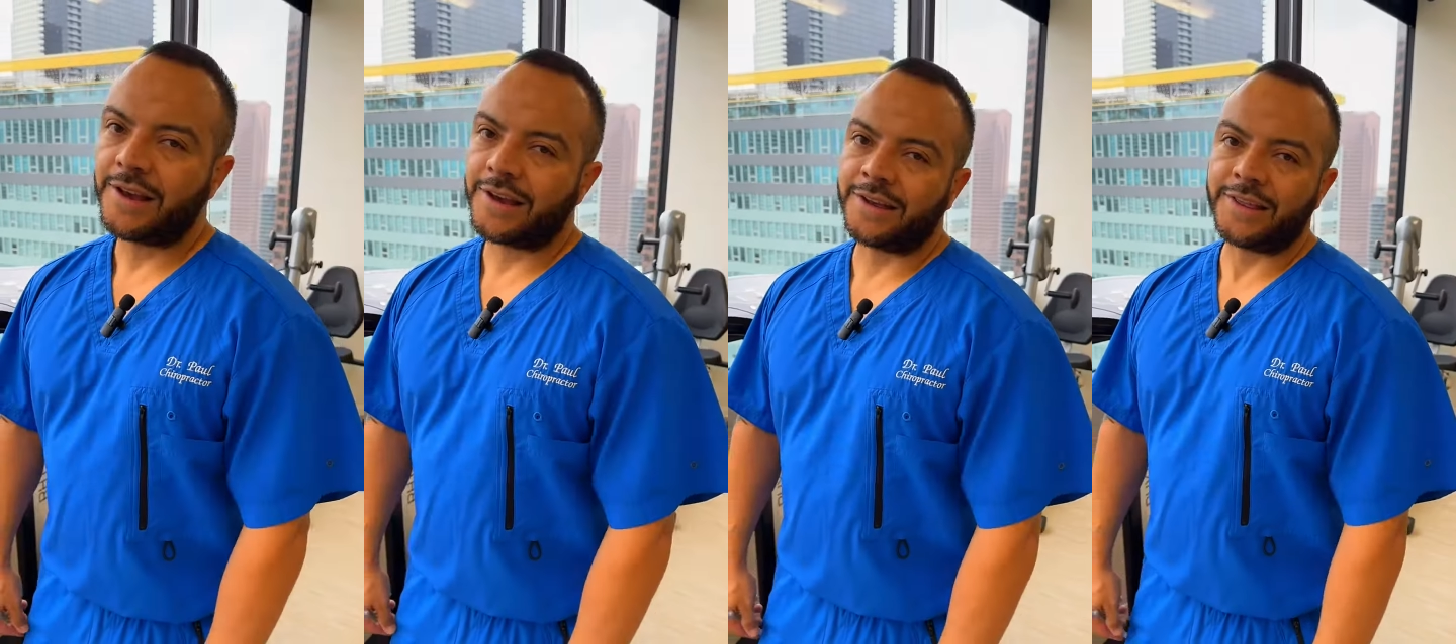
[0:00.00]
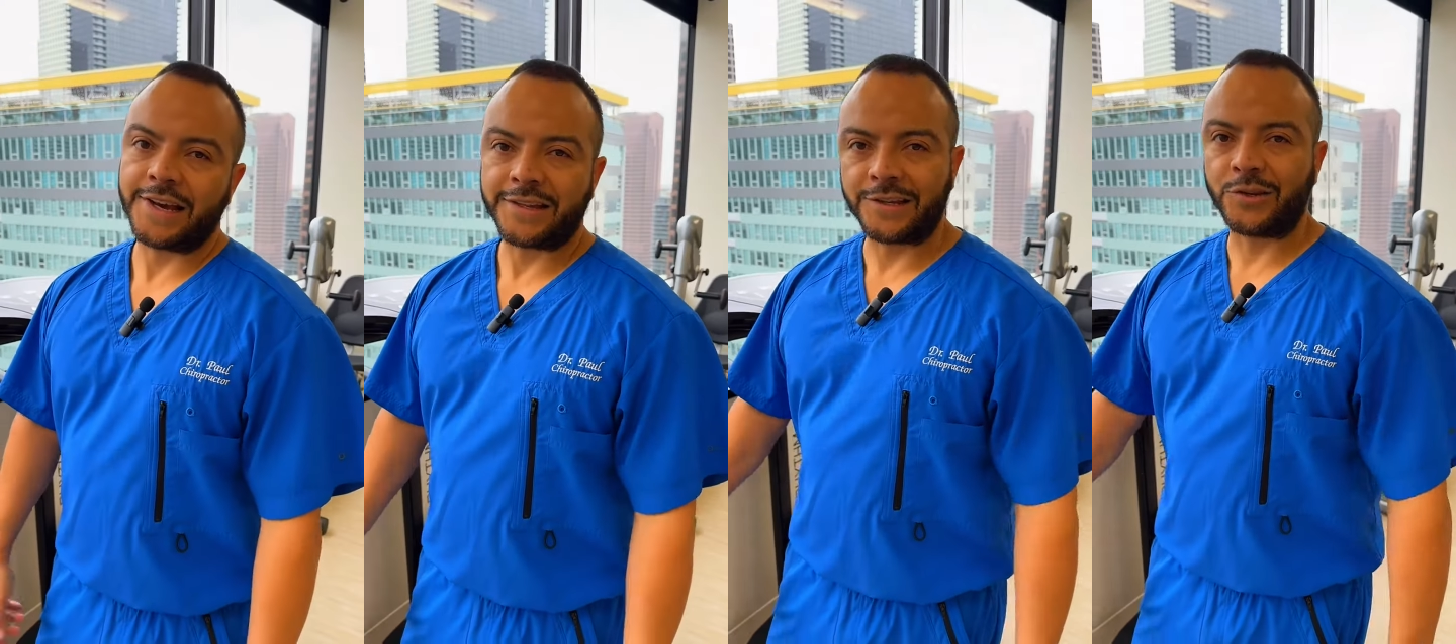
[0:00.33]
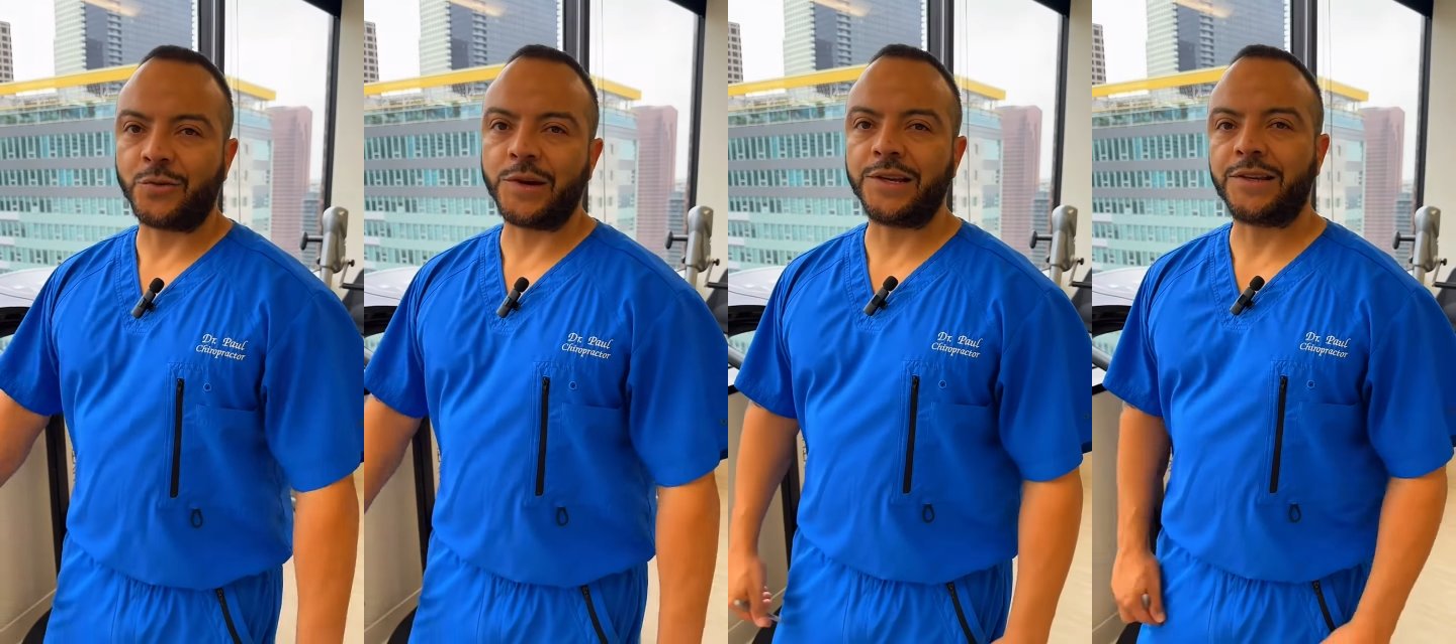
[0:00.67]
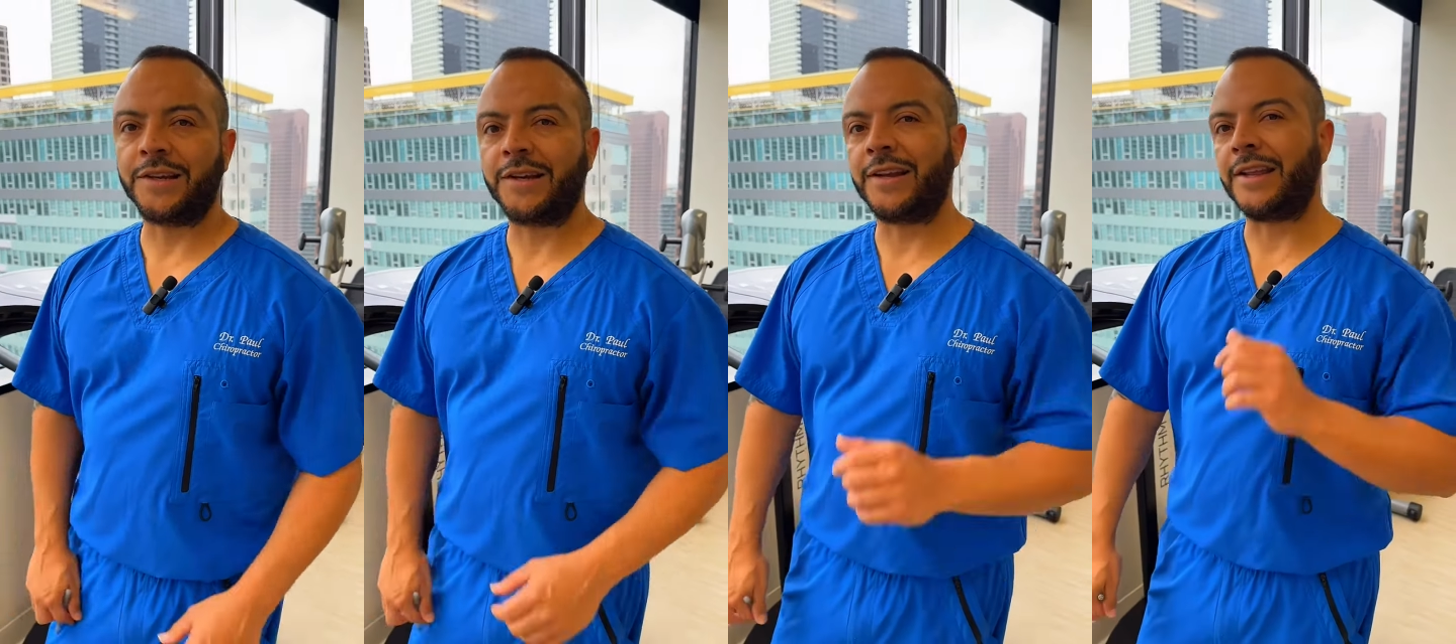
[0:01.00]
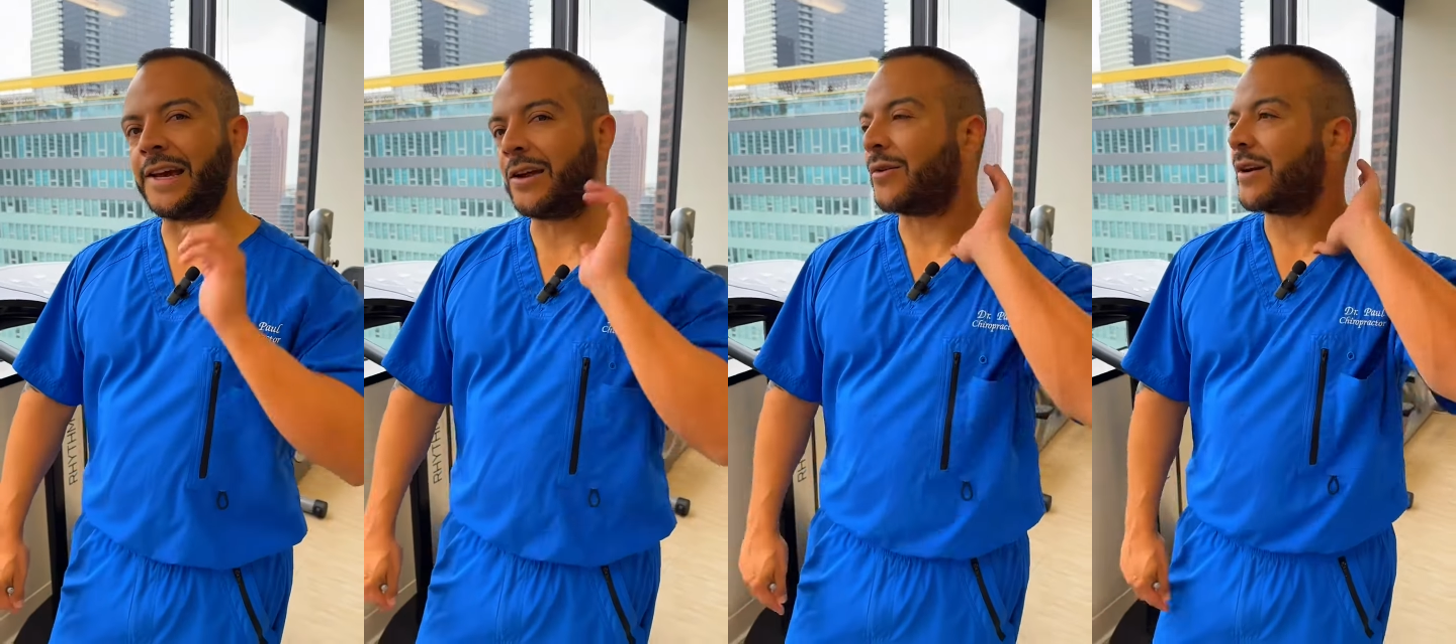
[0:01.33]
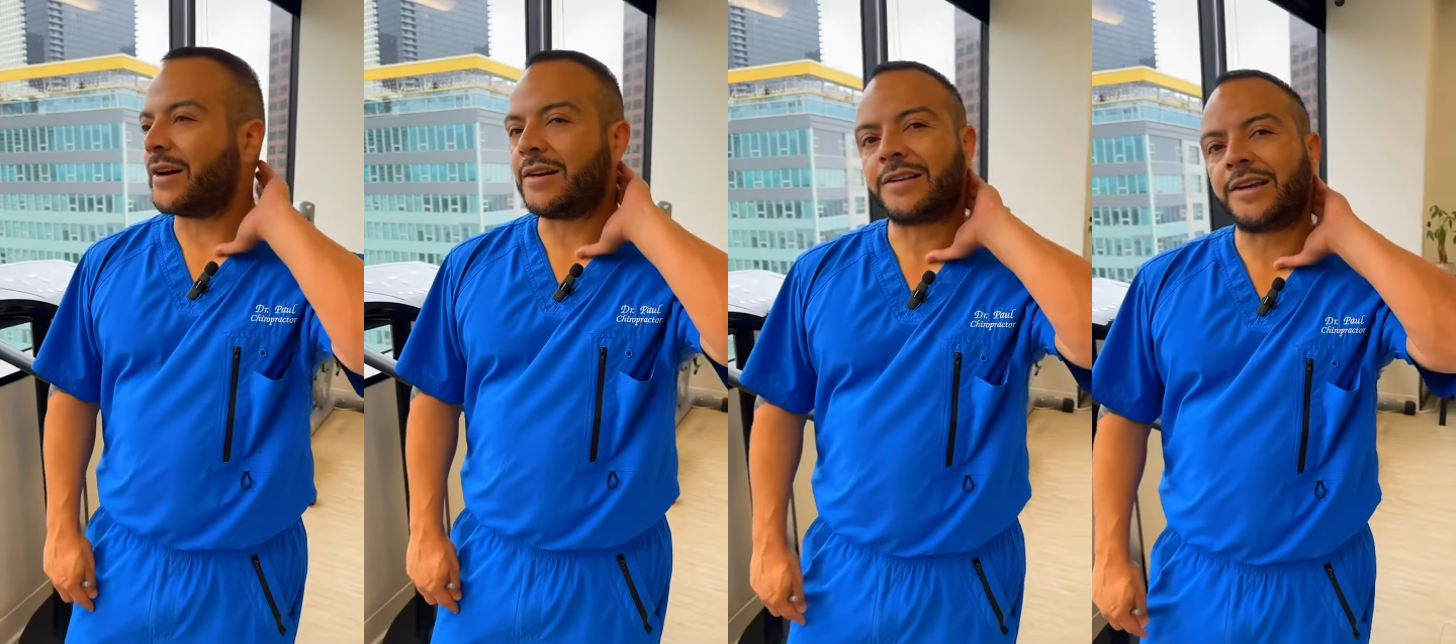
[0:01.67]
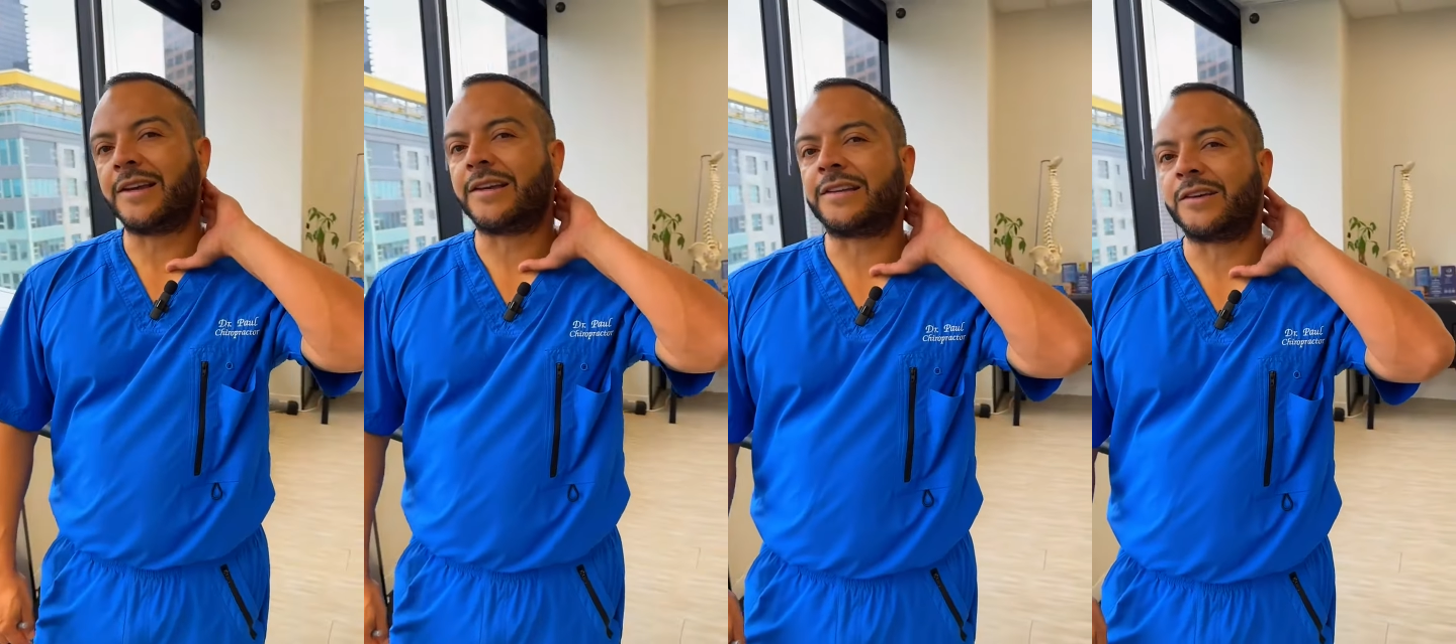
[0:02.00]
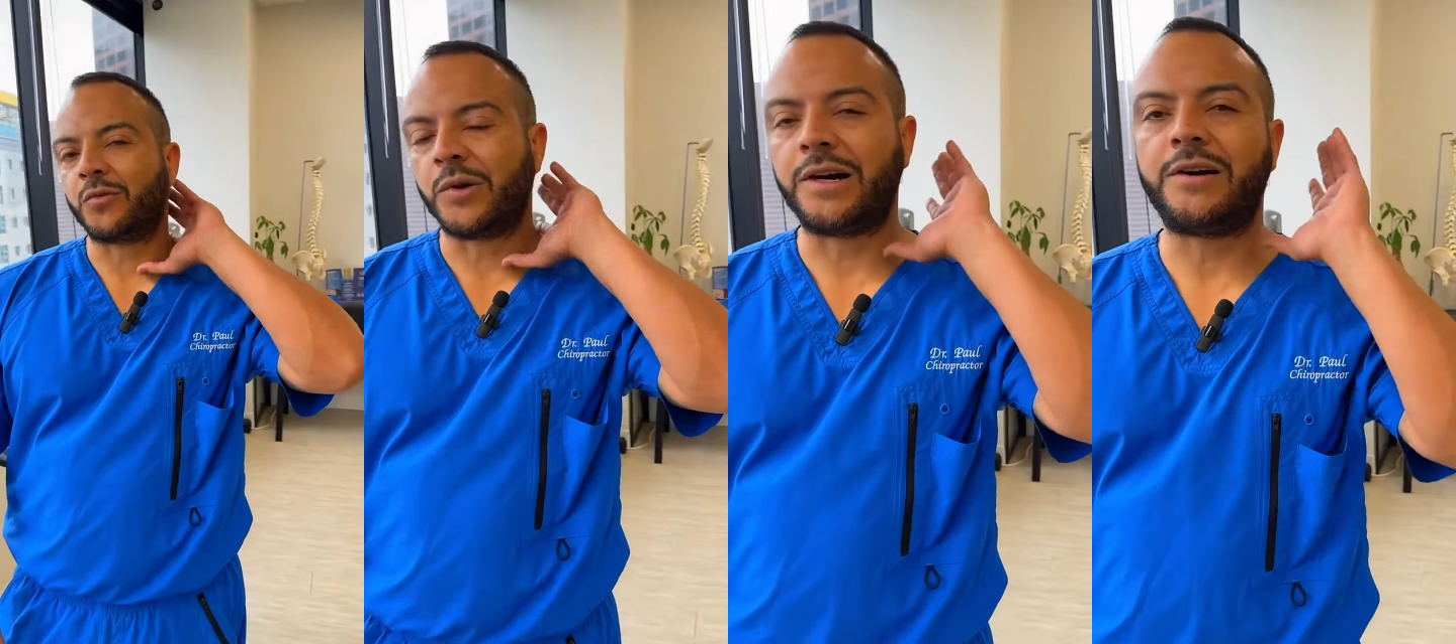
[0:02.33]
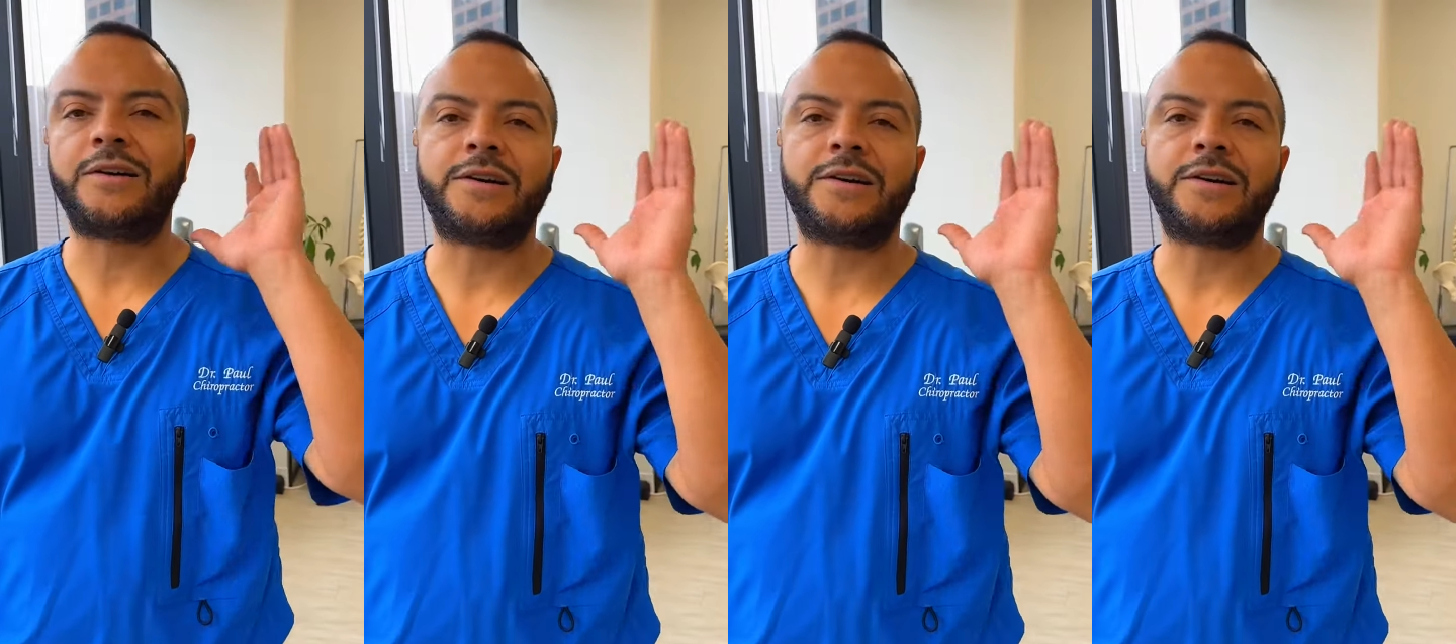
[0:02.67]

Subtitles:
in that situation, and that'll cause headaches as well,